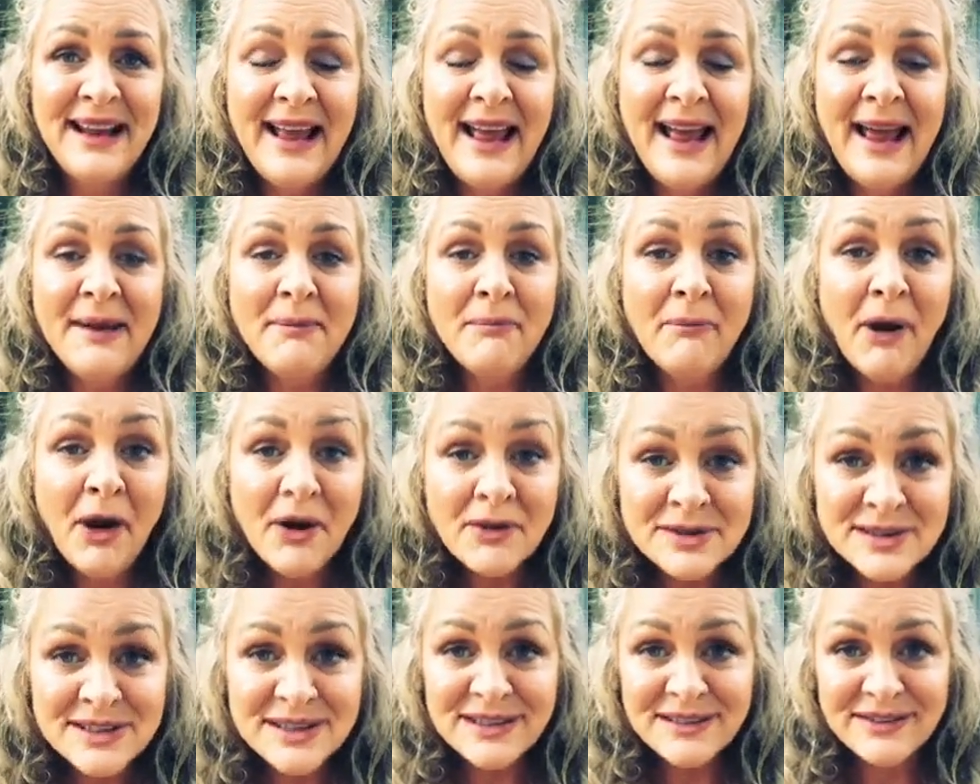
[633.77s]
And
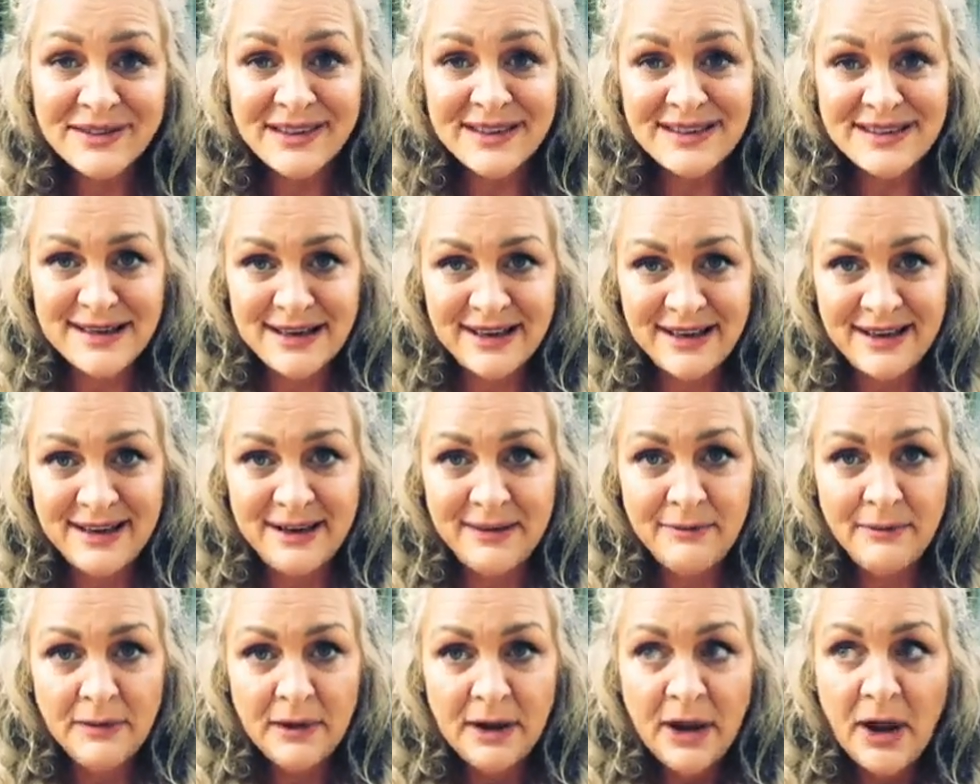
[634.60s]
most of the
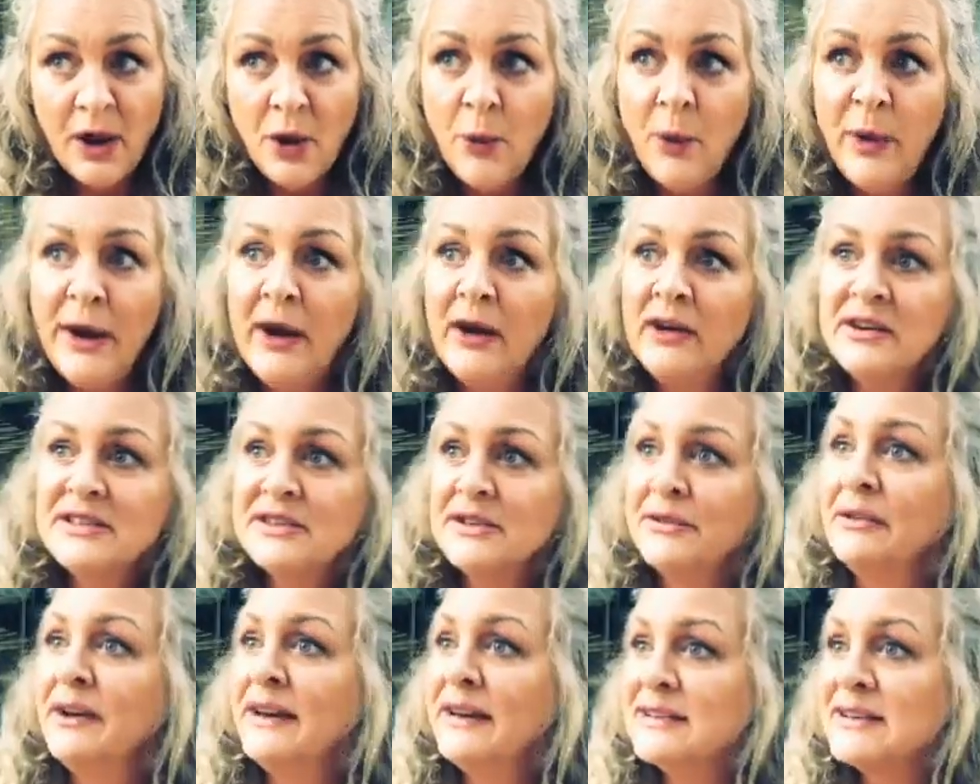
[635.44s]
time, we are
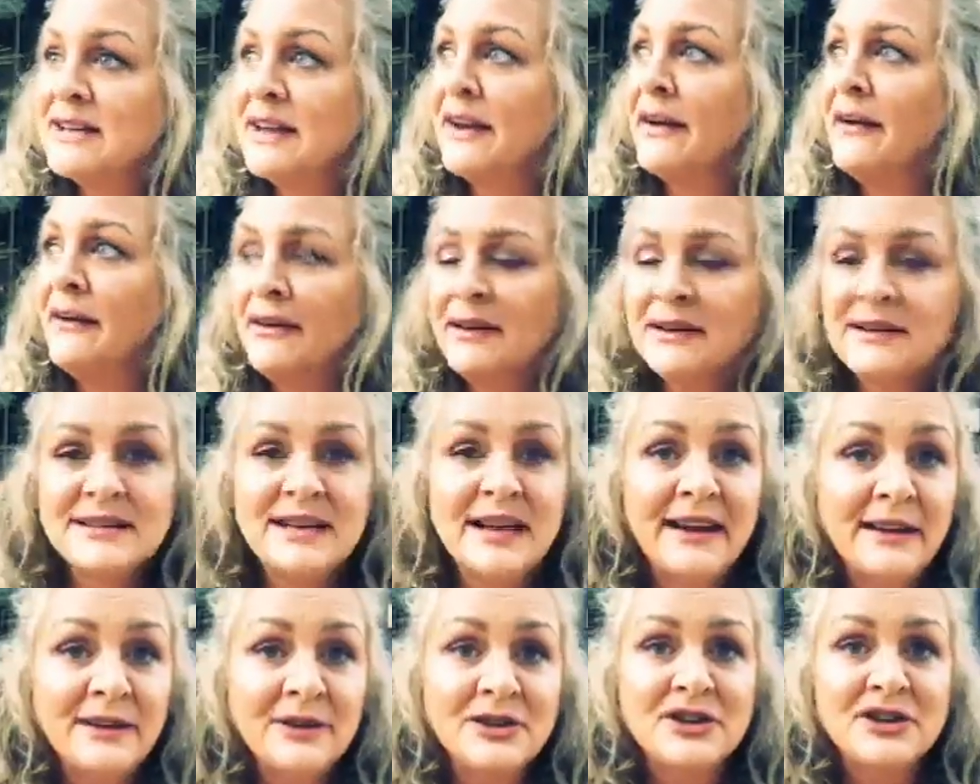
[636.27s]
directing our
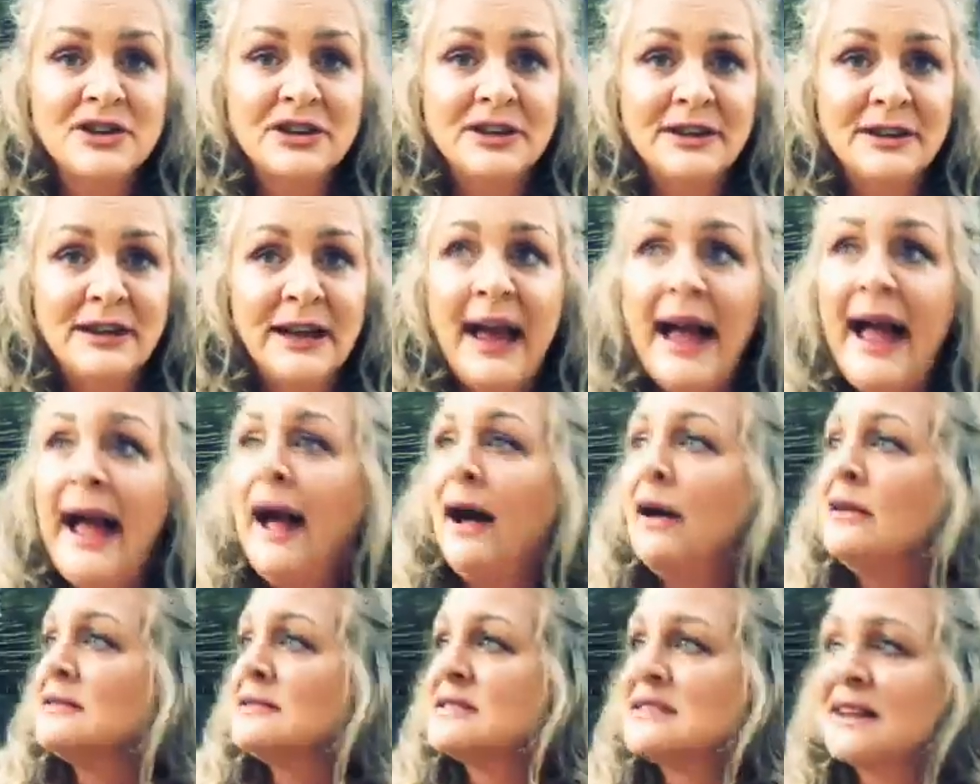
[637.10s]
attention
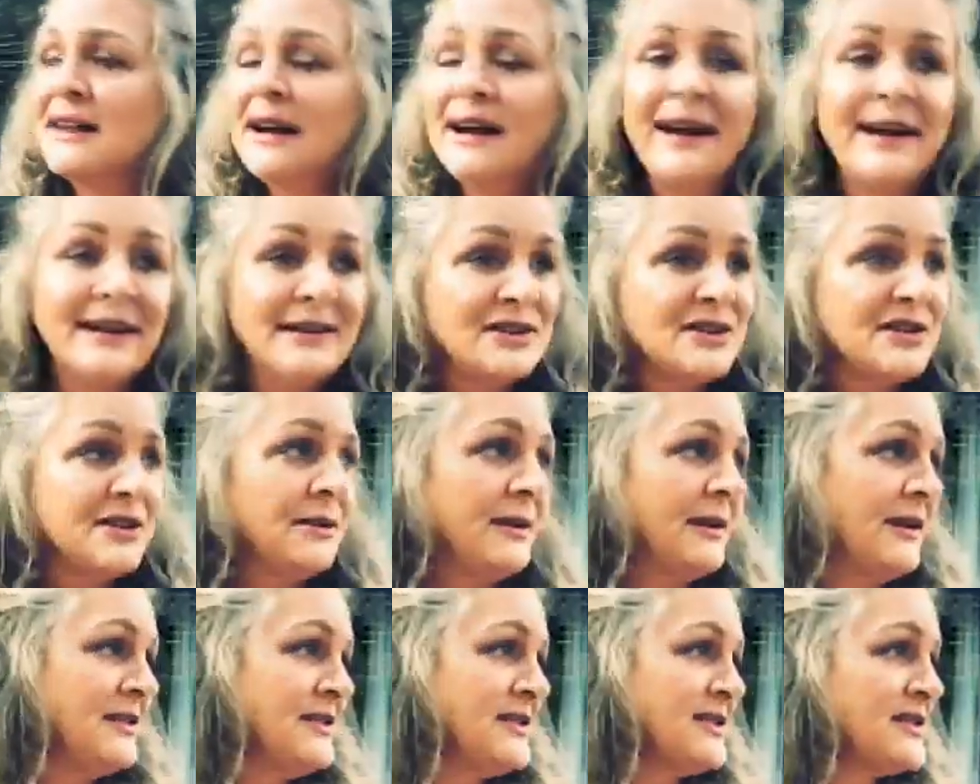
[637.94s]
outside to
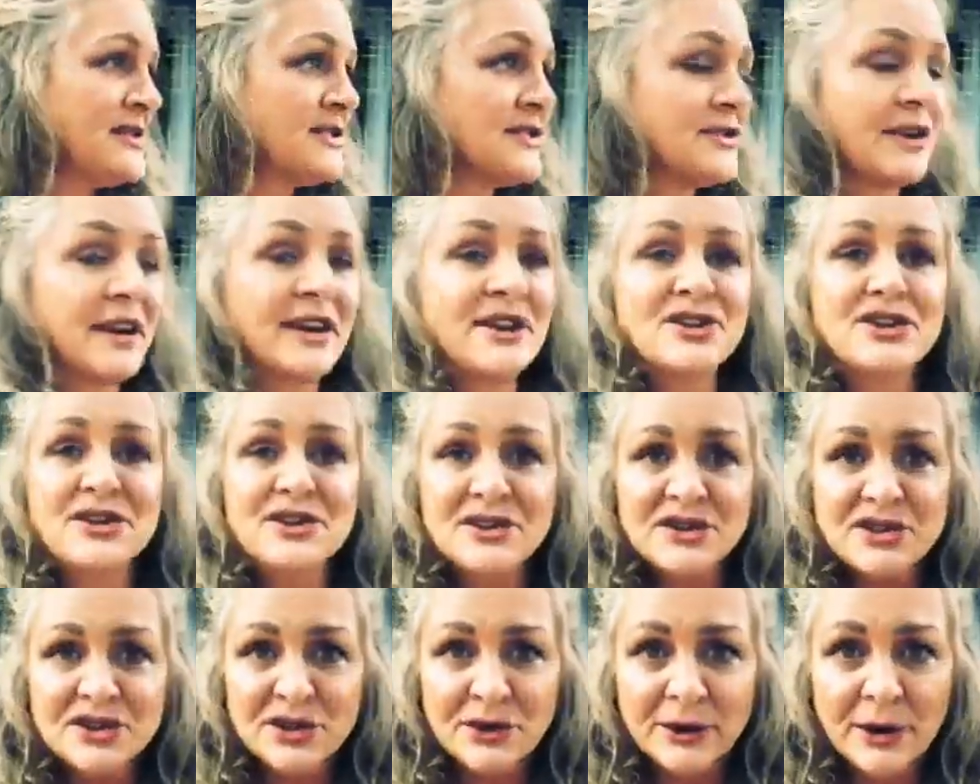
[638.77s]
our
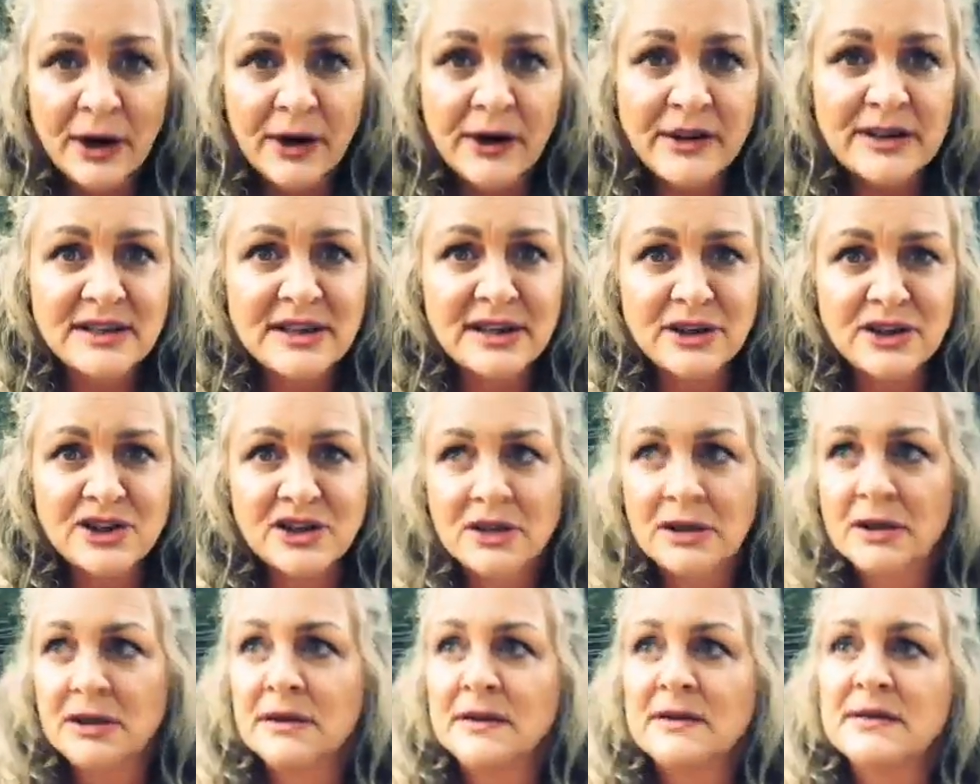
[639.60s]
distractions, to our
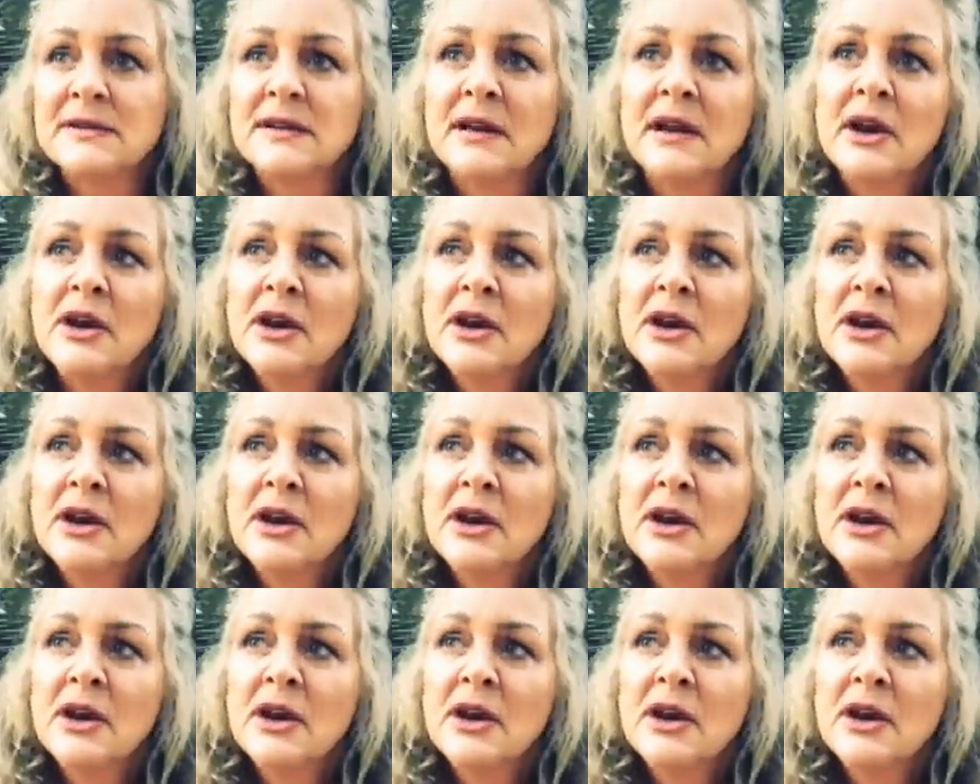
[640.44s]
addictions,